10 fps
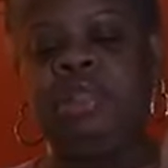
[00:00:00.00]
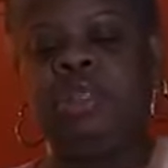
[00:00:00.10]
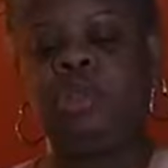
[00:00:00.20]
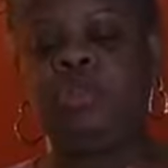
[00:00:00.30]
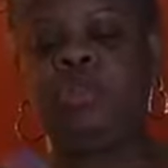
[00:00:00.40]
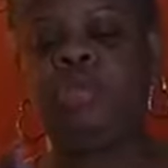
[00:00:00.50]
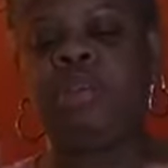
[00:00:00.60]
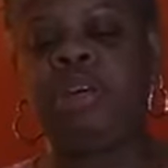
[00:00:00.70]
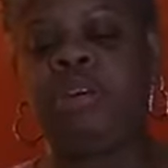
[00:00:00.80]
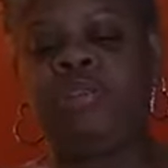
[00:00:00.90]

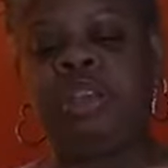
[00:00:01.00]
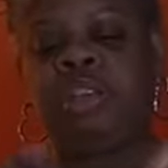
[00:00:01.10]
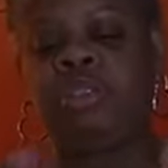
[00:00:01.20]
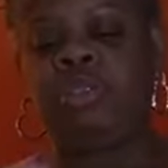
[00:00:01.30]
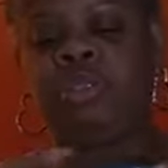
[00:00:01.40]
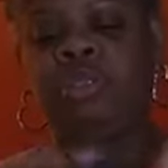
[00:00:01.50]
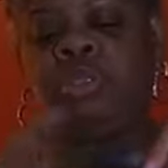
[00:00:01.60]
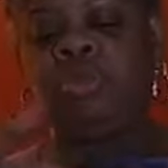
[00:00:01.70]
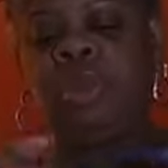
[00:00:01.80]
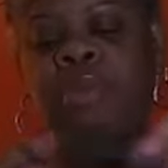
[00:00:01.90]
installment of extra
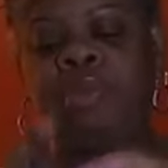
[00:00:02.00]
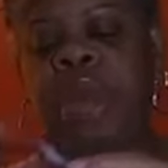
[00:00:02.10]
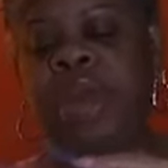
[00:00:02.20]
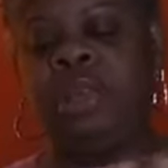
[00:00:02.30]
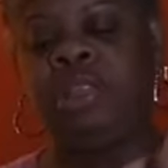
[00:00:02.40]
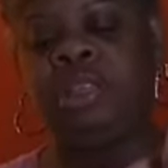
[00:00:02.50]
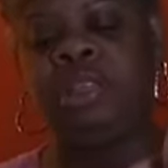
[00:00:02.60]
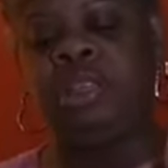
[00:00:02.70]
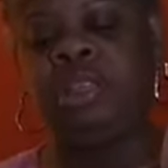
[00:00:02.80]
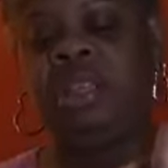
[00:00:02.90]
jewelry and
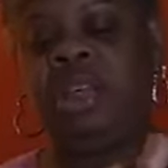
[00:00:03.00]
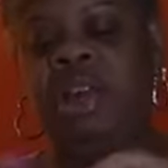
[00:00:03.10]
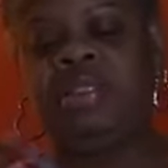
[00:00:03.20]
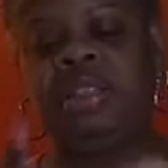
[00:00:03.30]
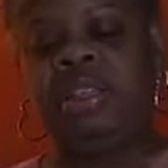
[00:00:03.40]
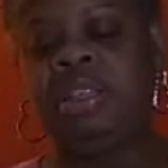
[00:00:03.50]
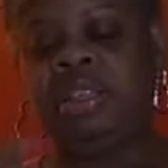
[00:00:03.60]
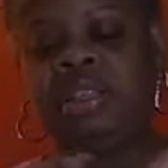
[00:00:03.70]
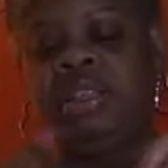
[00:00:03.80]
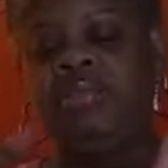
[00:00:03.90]
packages. I think after
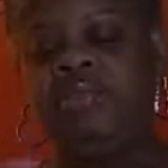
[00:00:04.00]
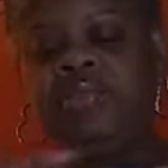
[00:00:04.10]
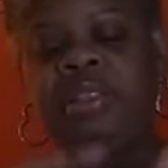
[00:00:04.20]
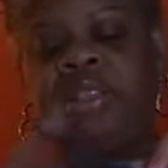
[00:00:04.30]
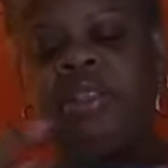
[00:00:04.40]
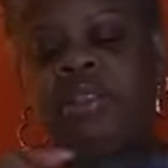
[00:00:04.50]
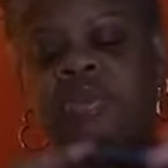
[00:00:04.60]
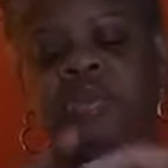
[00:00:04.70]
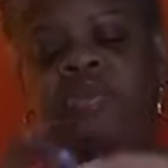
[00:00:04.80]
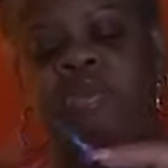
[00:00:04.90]
this,
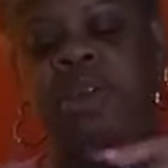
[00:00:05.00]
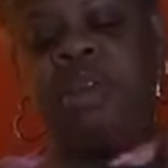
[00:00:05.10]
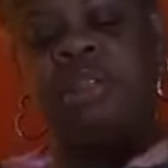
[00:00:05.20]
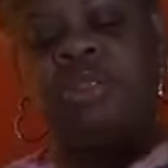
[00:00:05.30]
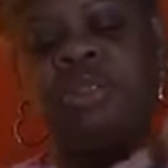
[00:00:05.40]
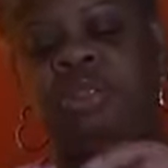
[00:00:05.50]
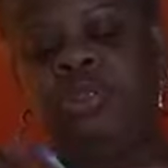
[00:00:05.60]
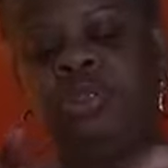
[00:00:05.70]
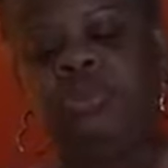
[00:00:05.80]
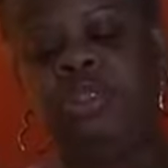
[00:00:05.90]
there's no more extra
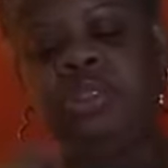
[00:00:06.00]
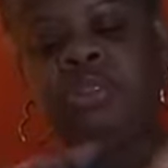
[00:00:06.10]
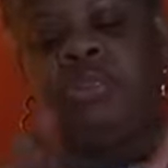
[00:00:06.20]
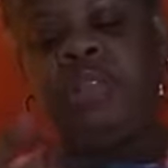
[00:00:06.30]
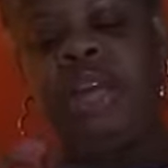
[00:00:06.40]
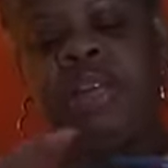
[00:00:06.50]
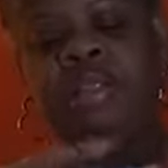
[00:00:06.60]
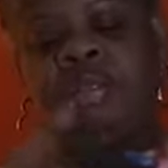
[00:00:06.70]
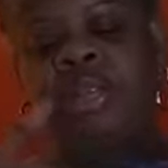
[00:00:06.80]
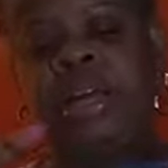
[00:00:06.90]
jewelry. So
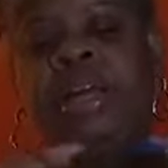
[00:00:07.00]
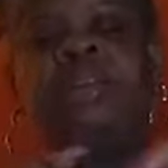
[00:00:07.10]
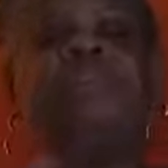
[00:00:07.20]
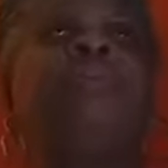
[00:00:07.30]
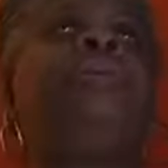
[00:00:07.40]
last